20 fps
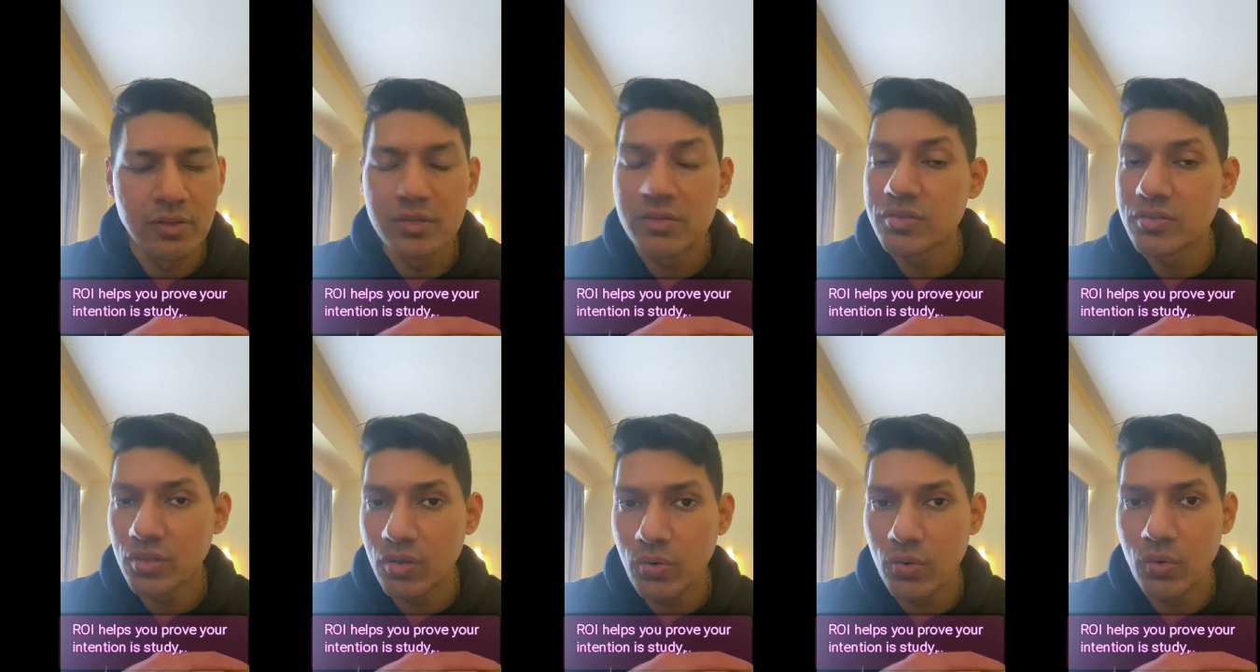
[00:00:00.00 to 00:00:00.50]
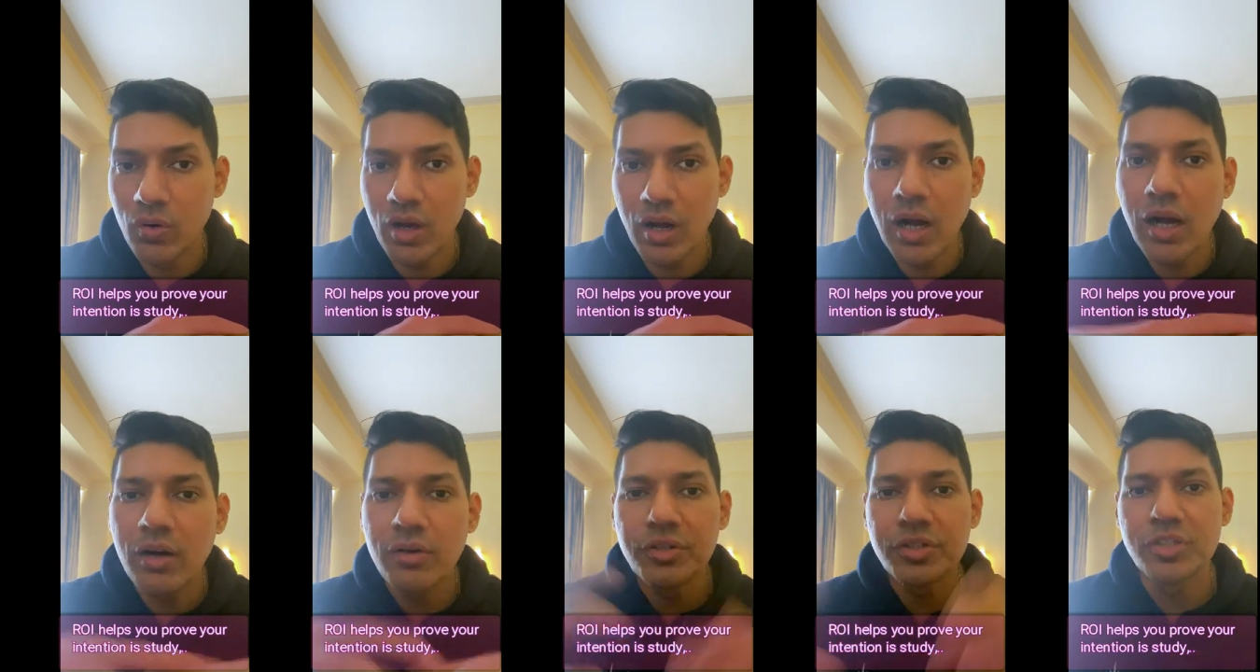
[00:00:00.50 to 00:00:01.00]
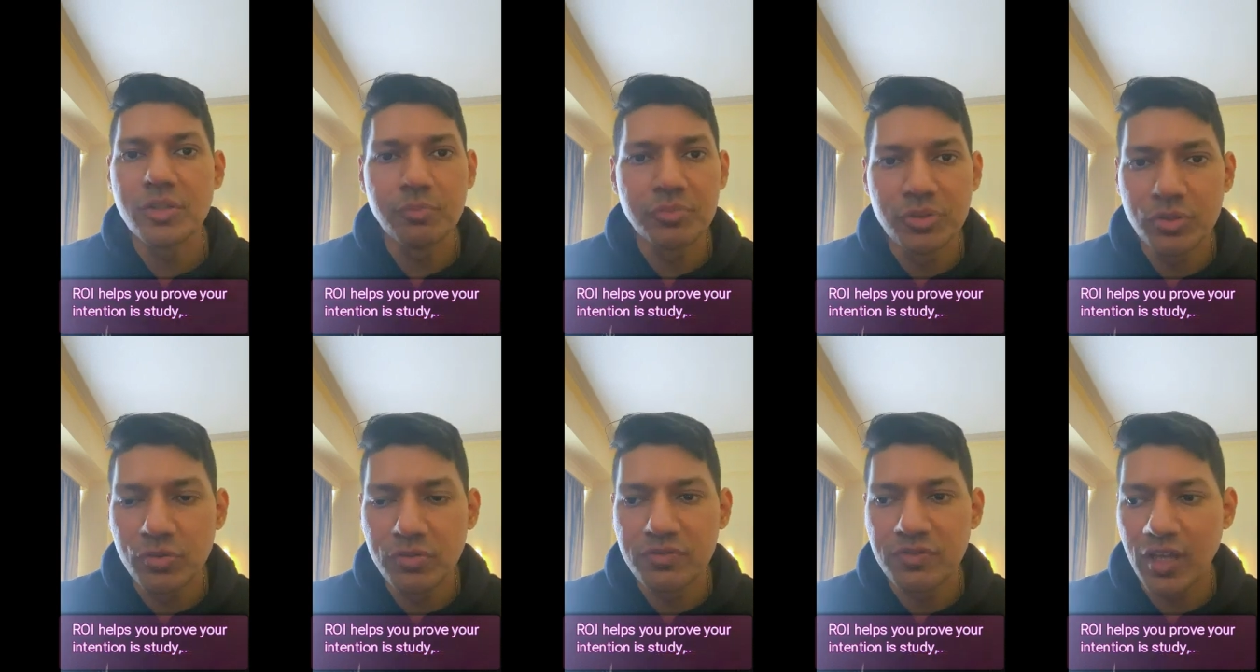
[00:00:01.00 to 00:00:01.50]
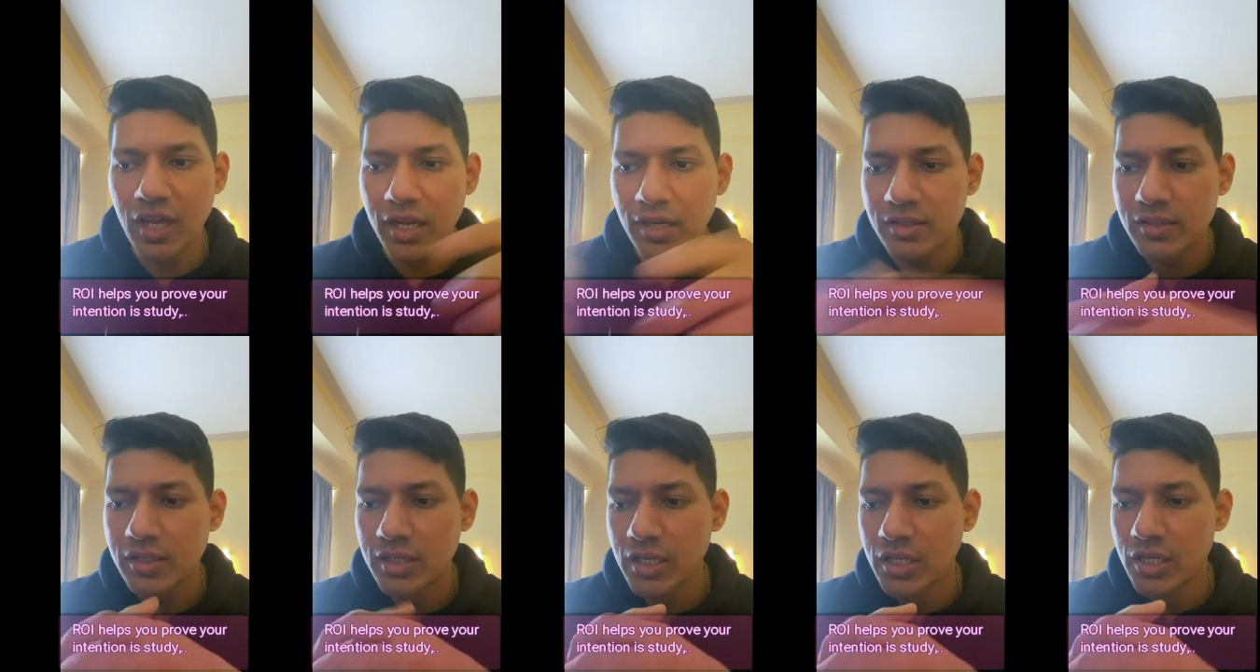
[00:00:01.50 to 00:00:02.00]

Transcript: So how do you prove that?